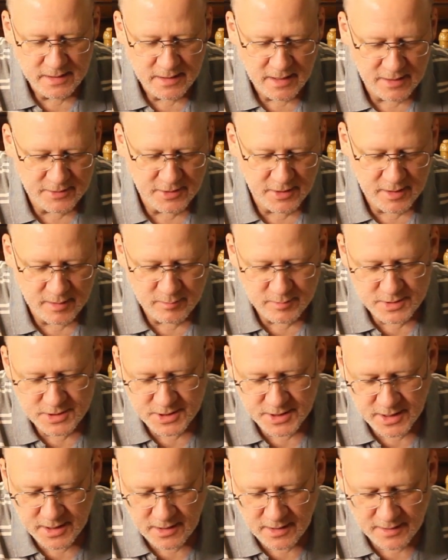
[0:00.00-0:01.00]
I thought I would
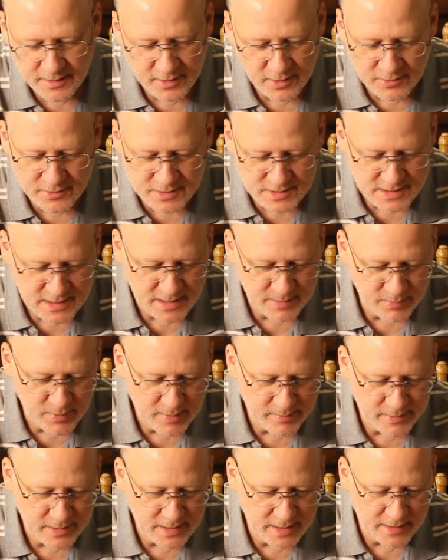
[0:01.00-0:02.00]
share. I know there's
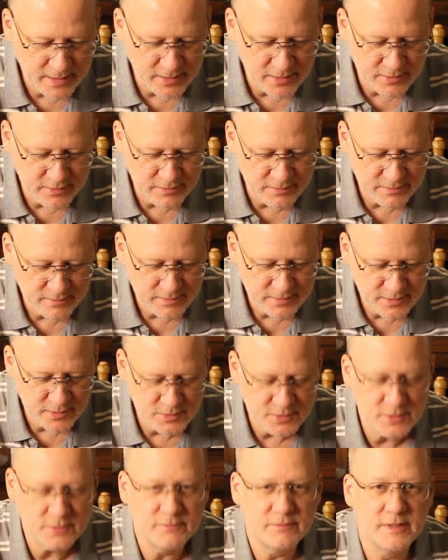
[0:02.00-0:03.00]
probably a lot of other
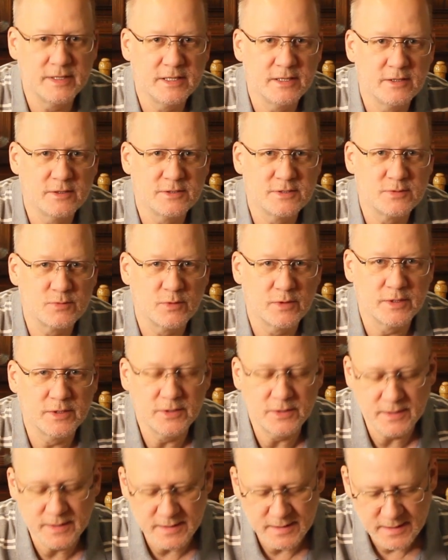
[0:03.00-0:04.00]
YouTube videos where
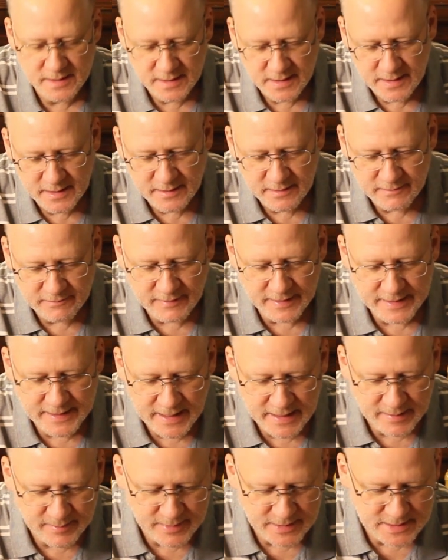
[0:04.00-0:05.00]
you can find
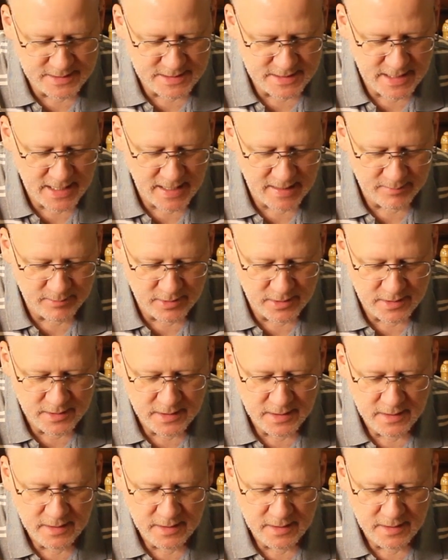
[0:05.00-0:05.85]
out about this camera.